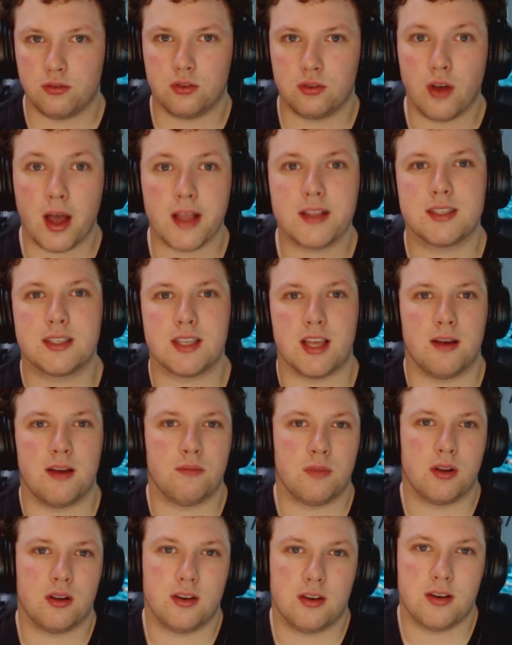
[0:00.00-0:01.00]
lets
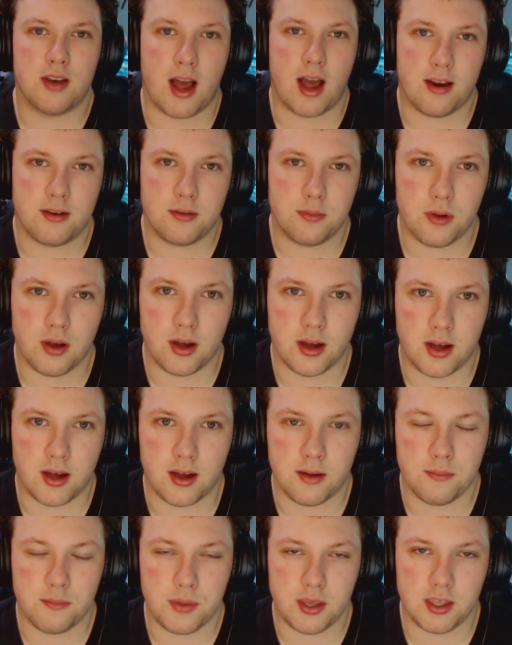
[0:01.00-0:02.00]
them not
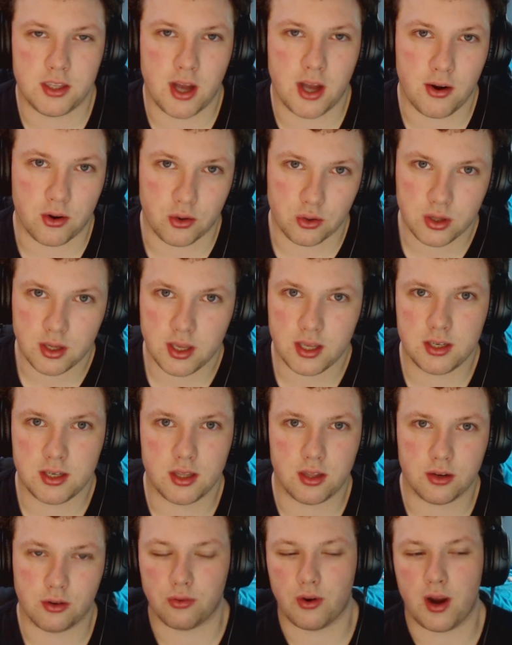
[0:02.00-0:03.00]
uh, be tunneled into
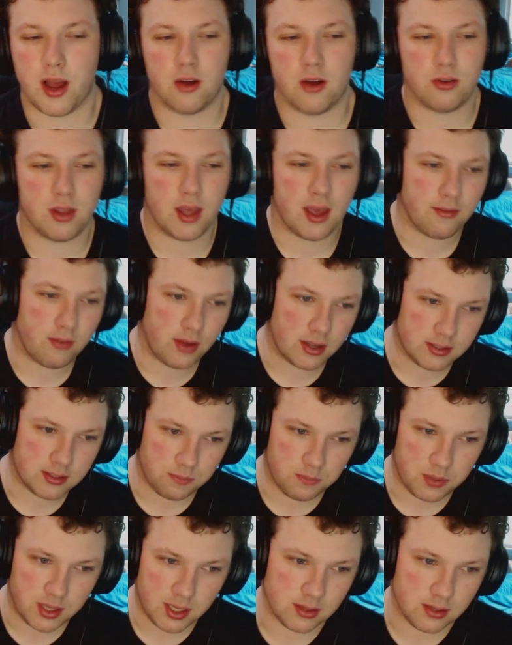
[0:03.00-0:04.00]
the ground. They have lots
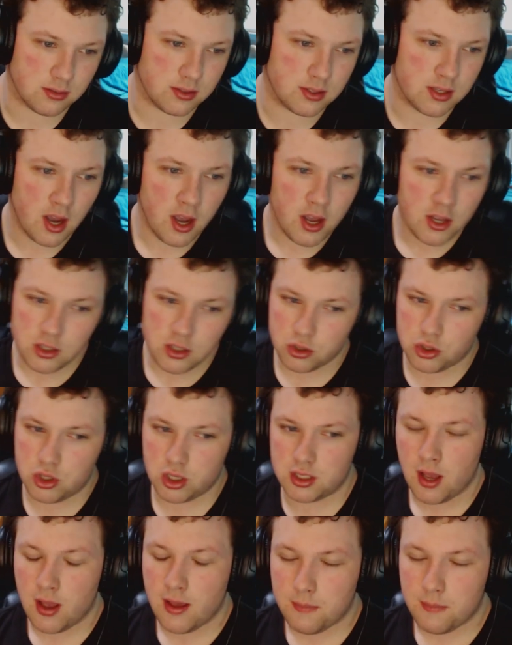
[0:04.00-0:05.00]
of peels. So
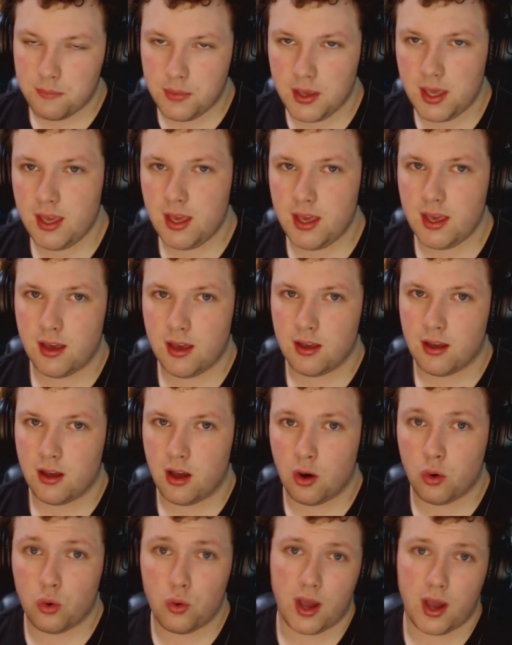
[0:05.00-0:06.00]
just be
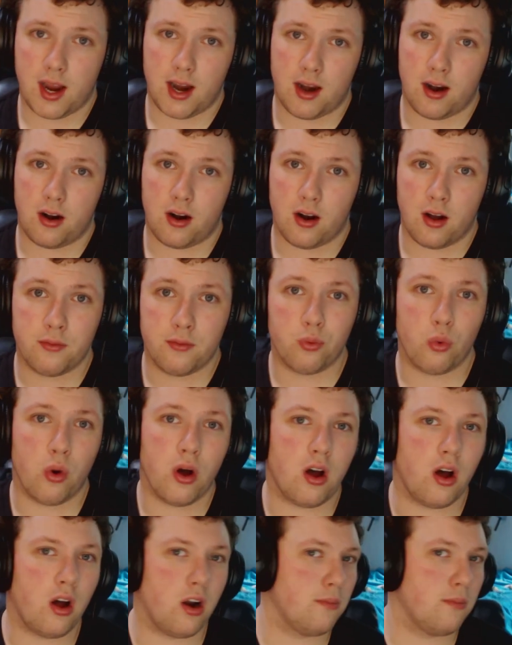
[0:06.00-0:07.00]
aware of
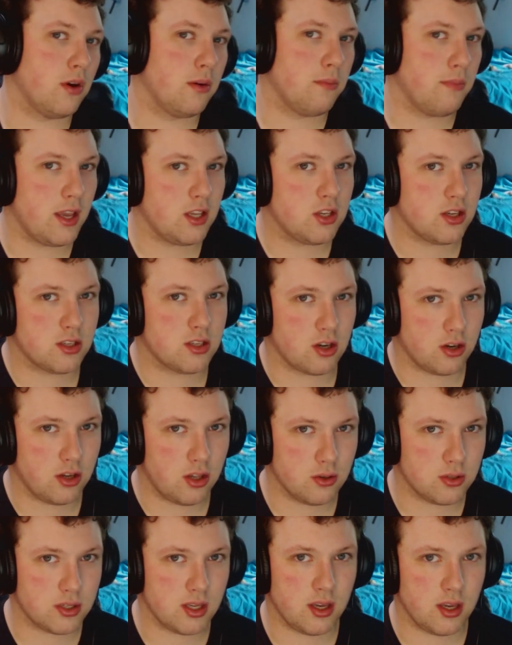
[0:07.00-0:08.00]
what armor mages are
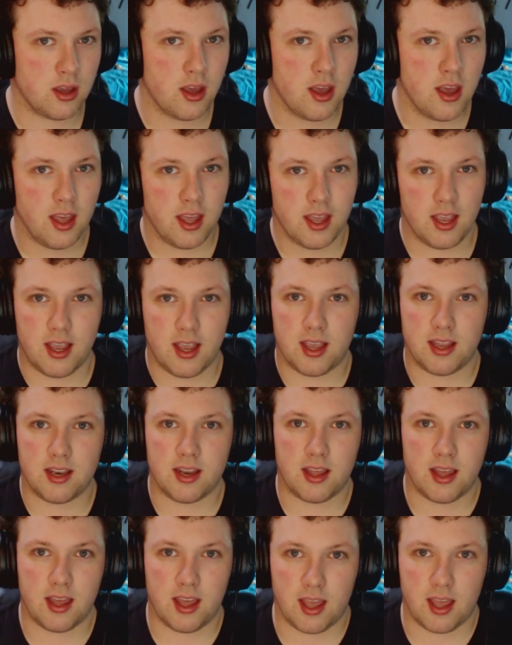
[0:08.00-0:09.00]
using
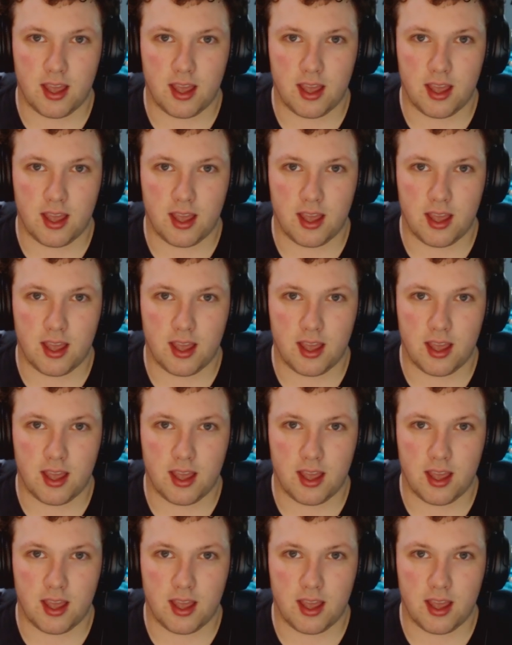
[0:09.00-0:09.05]
and